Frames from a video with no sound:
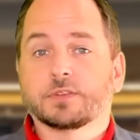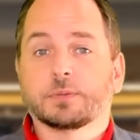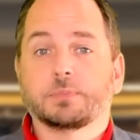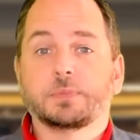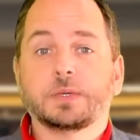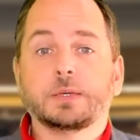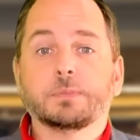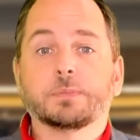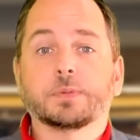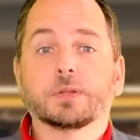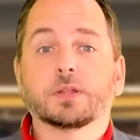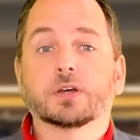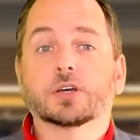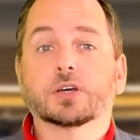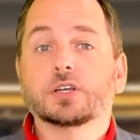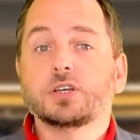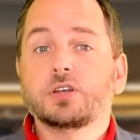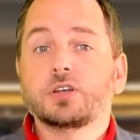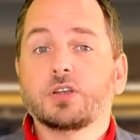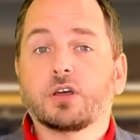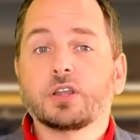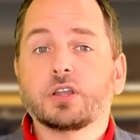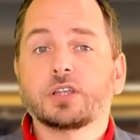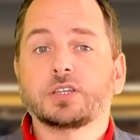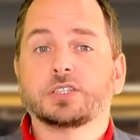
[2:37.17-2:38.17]
the people
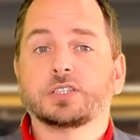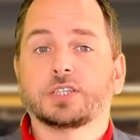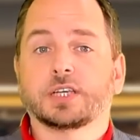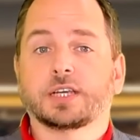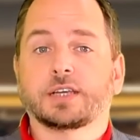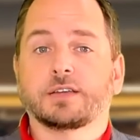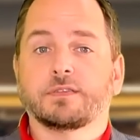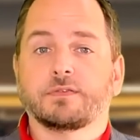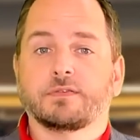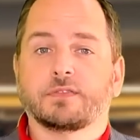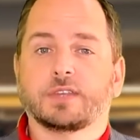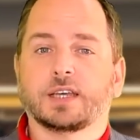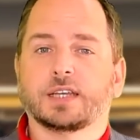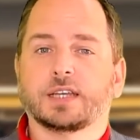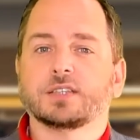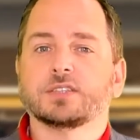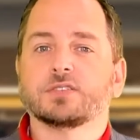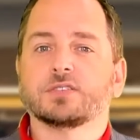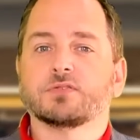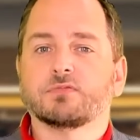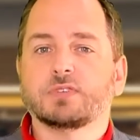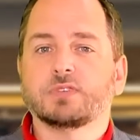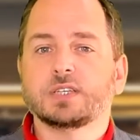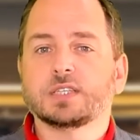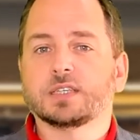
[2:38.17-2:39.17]
acknowledging that
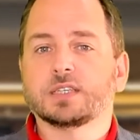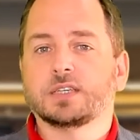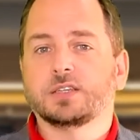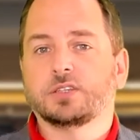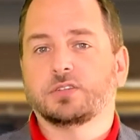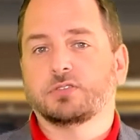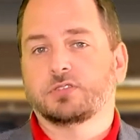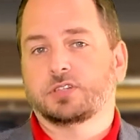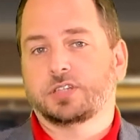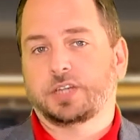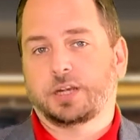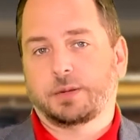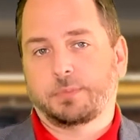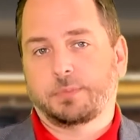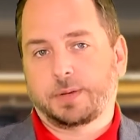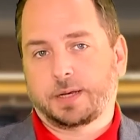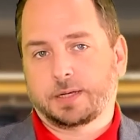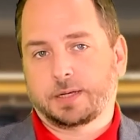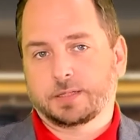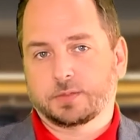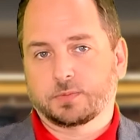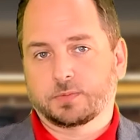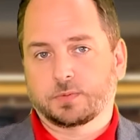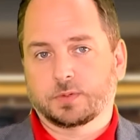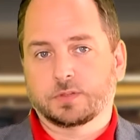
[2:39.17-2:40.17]
it's risky to share
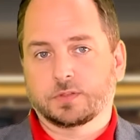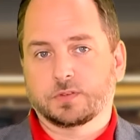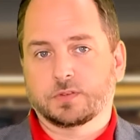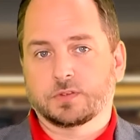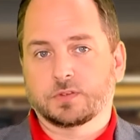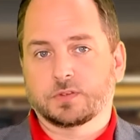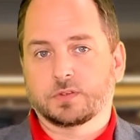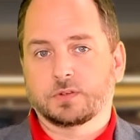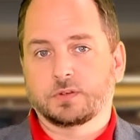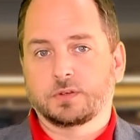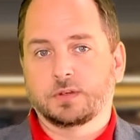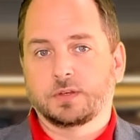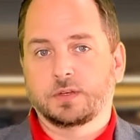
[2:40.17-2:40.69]
passwords.